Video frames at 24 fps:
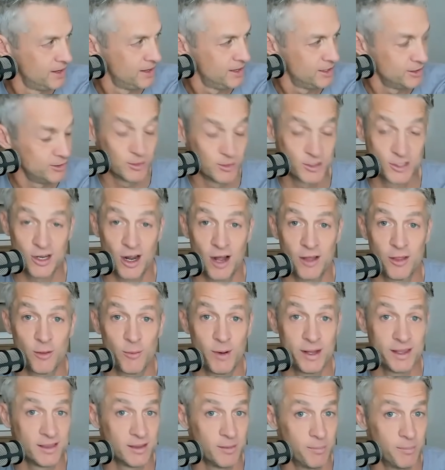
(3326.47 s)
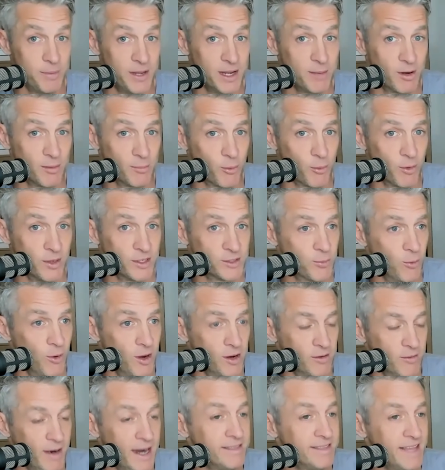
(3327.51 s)
Mm-hmm. You saw the way that the Beekman boys
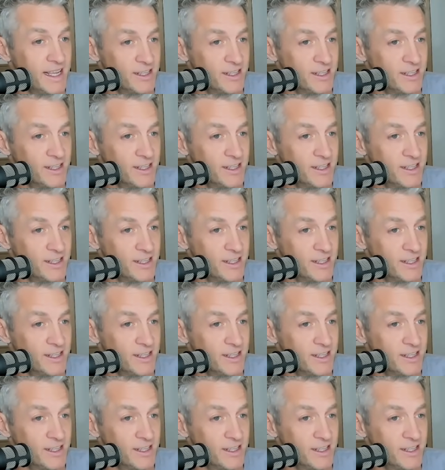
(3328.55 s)
won, right?